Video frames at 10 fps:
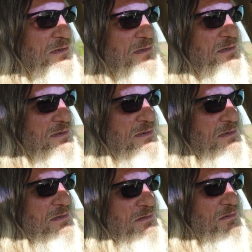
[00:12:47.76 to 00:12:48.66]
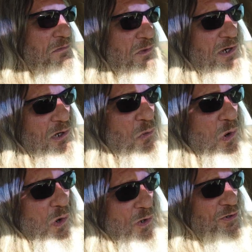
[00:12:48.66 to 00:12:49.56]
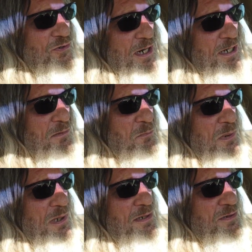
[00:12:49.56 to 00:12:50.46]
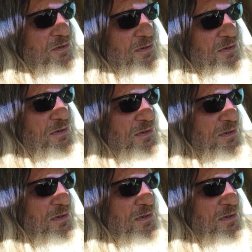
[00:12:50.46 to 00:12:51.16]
the where the war is taking place.